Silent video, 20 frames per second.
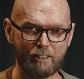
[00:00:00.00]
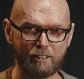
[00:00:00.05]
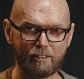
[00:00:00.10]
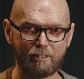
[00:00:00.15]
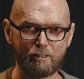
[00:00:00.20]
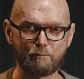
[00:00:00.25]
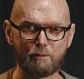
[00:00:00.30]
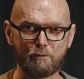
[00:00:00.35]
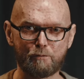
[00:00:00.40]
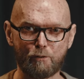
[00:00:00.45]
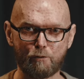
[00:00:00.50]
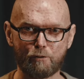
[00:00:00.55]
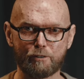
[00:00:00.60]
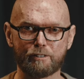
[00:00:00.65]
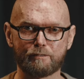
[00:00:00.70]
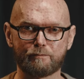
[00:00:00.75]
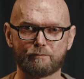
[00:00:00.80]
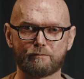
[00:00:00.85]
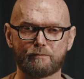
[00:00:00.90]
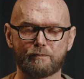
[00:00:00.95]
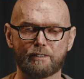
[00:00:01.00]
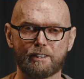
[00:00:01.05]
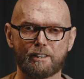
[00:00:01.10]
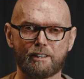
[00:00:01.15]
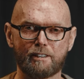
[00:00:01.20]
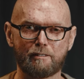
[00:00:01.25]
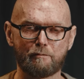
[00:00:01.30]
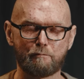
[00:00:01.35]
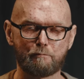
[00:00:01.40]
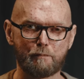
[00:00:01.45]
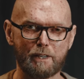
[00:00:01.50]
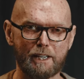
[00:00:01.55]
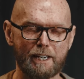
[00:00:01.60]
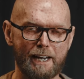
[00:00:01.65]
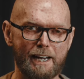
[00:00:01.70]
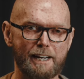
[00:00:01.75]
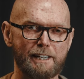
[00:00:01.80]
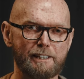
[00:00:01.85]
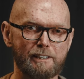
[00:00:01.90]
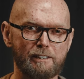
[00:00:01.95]
Number 4,
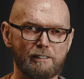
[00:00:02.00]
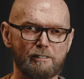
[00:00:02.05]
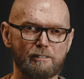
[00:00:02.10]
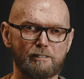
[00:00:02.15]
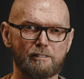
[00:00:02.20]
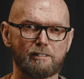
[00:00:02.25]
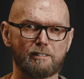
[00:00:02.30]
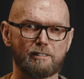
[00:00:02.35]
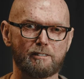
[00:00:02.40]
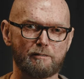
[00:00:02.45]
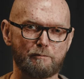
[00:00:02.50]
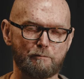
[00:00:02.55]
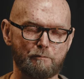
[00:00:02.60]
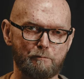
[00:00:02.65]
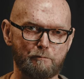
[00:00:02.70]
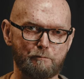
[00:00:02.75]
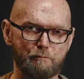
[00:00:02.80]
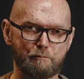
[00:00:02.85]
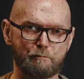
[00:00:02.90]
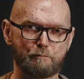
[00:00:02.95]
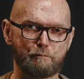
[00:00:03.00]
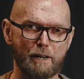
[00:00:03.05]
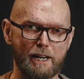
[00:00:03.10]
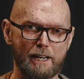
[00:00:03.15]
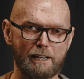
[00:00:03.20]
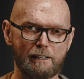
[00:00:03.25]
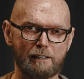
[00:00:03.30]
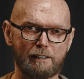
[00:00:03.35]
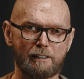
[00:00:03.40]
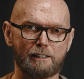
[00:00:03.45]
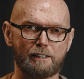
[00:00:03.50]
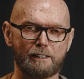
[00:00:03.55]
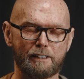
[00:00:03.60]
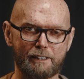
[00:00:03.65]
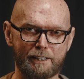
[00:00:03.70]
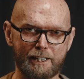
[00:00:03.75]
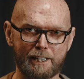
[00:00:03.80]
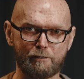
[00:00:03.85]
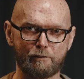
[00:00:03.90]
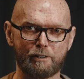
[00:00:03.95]
mechanical panel
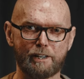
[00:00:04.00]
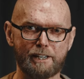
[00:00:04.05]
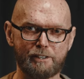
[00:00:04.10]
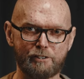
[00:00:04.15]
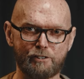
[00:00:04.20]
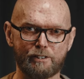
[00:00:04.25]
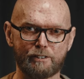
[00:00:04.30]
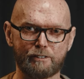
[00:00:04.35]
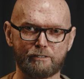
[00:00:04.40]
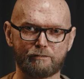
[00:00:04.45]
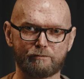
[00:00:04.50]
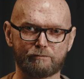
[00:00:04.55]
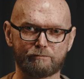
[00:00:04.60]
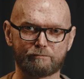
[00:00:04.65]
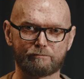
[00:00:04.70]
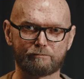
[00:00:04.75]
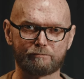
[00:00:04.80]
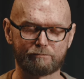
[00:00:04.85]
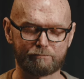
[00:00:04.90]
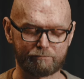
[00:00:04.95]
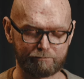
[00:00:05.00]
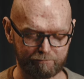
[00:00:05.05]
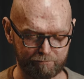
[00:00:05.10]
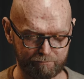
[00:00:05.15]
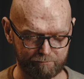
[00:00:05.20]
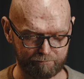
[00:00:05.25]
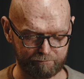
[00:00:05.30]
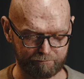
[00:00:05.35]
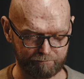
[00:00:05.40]
degradation, because you can have